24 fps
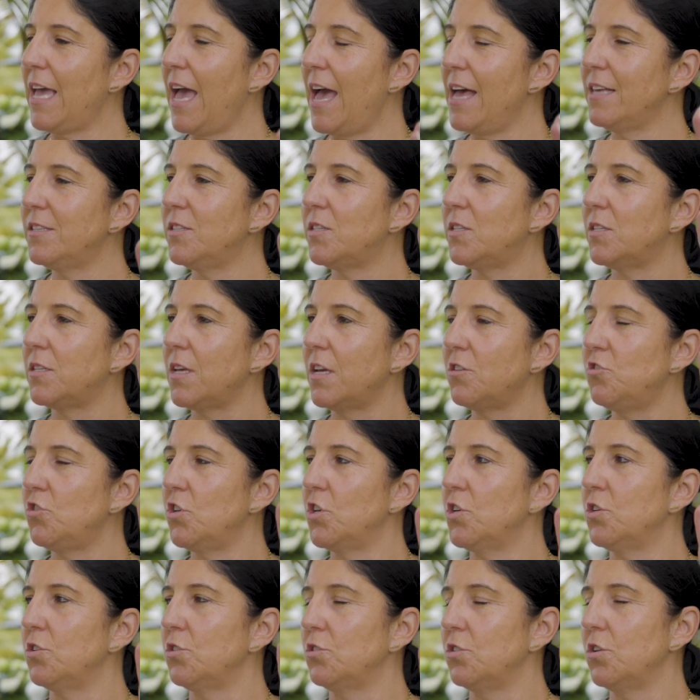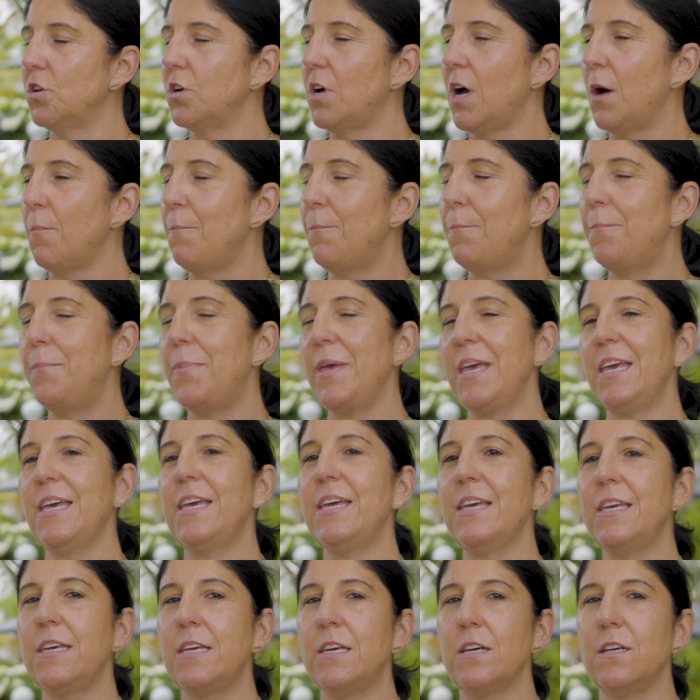has such a
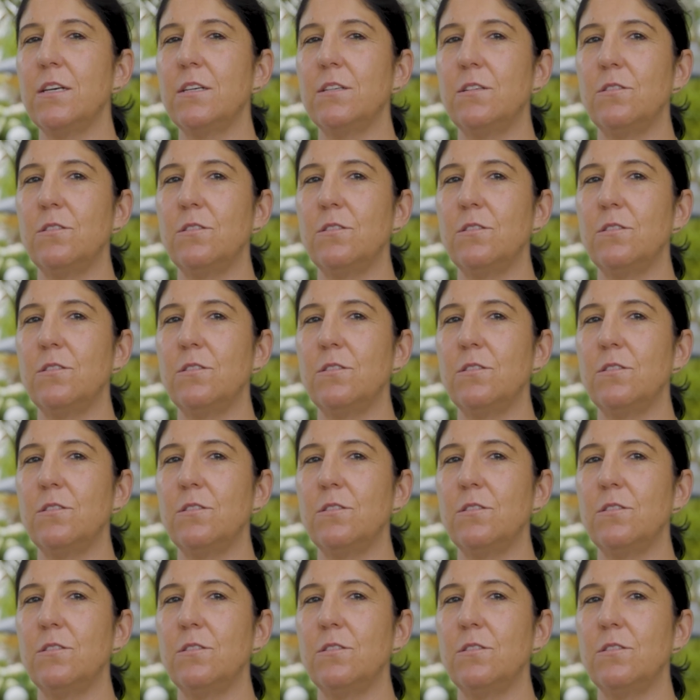big